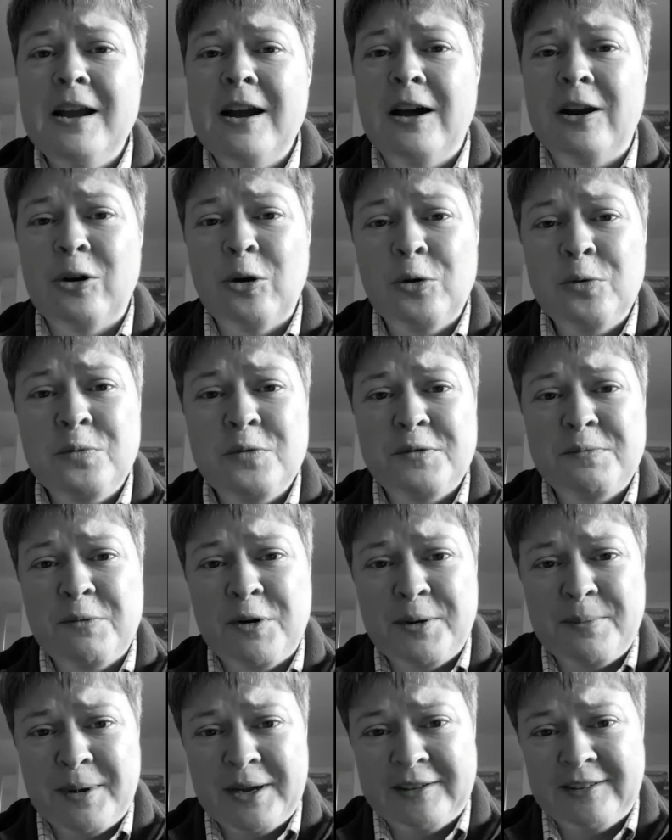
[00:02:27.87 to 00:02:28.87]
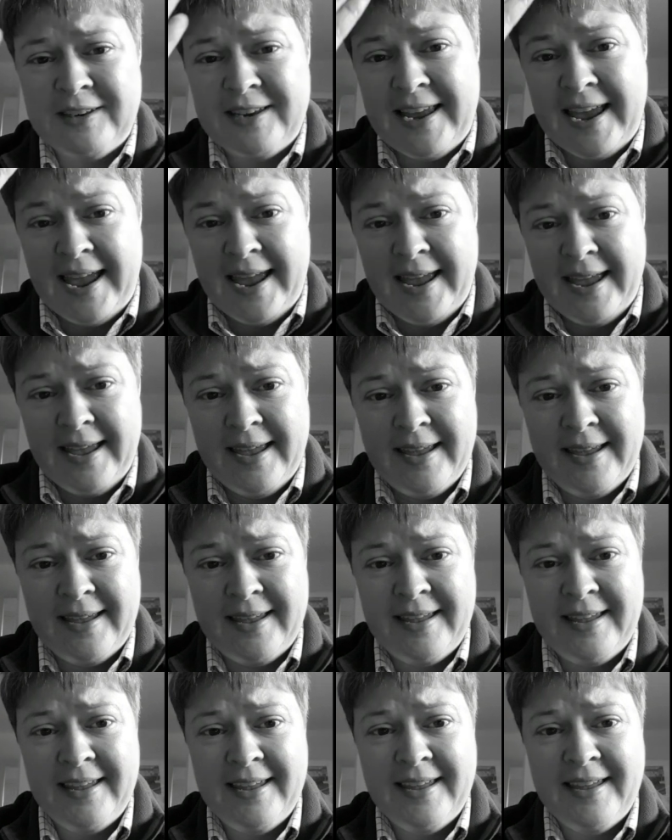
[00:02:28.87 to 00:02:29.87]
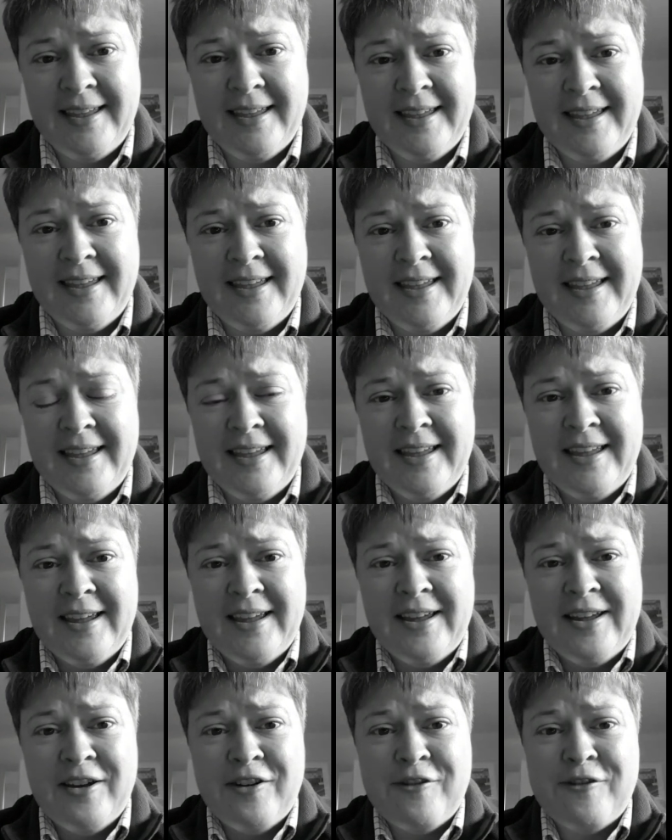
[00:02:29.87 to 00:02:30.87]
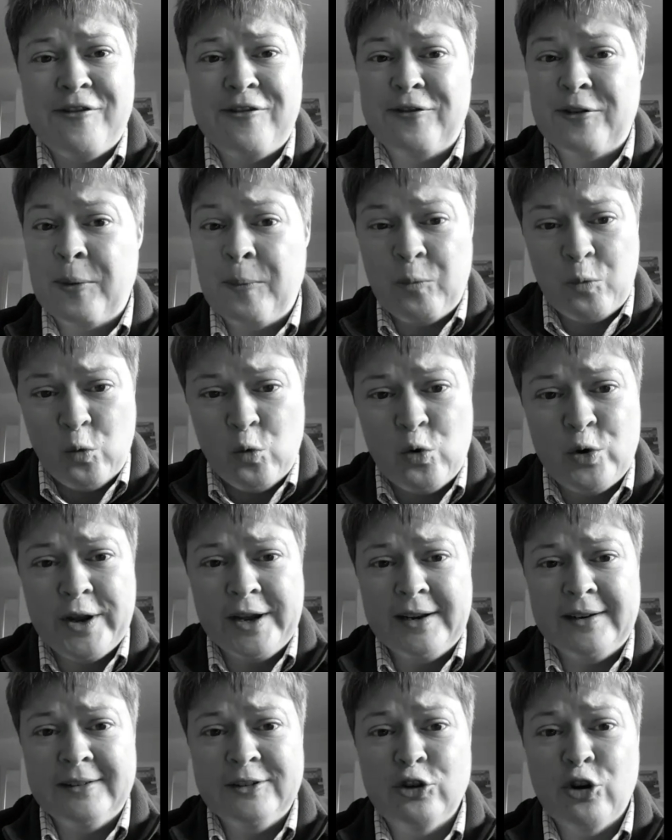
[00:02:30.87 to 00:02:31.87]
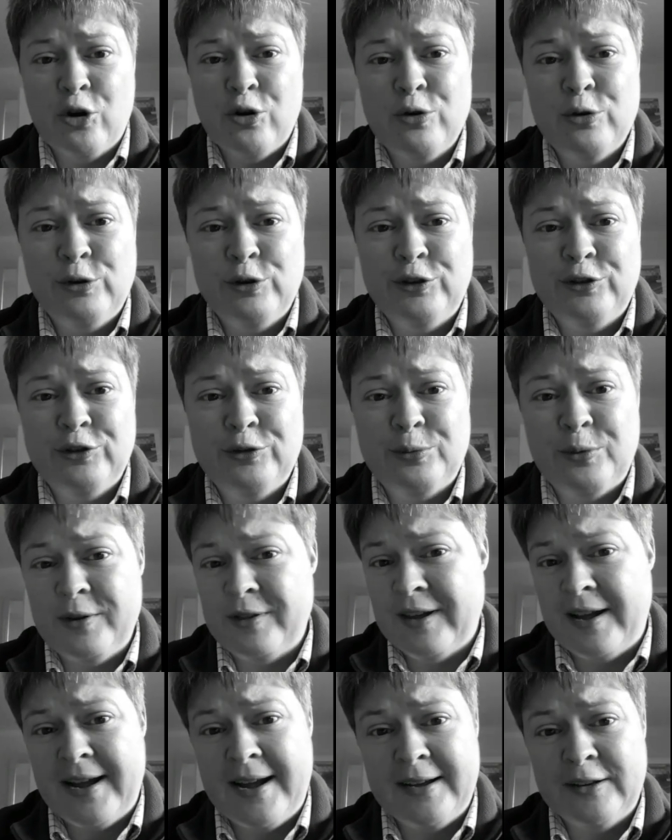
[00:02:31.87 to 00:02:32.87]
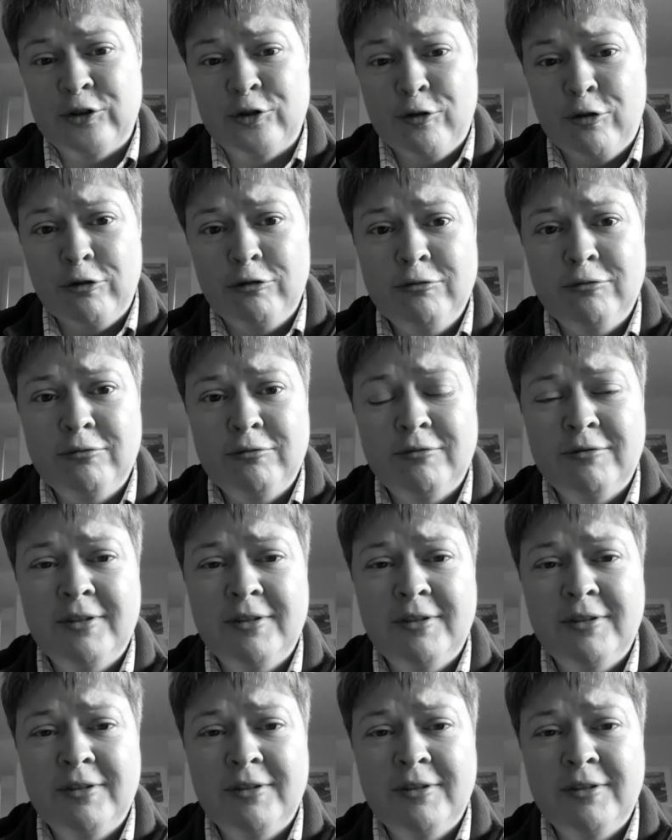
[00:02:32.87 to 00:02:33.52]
along with my messy hair from walking dogs with a hat on.